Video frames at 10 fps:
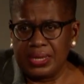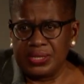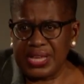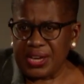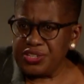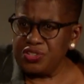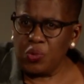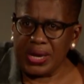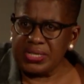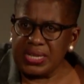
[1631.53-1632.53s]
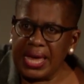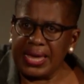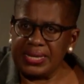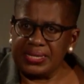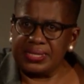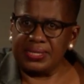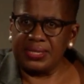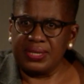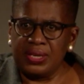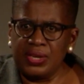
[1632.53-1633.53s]
Section 28
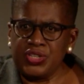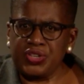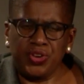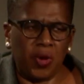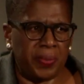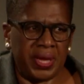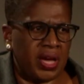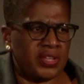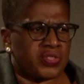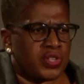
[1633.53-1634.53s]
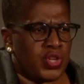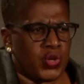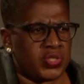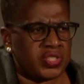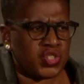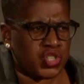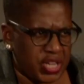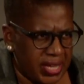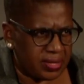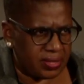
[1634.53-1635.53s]
should not be used as a
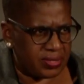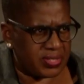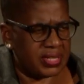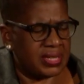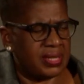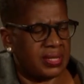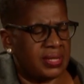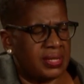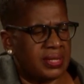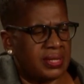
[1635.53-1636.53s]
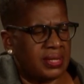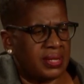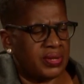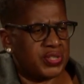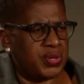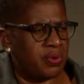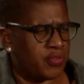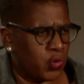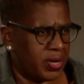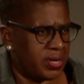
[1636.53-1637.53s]
shield to
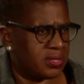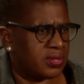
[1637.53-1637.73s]
avoid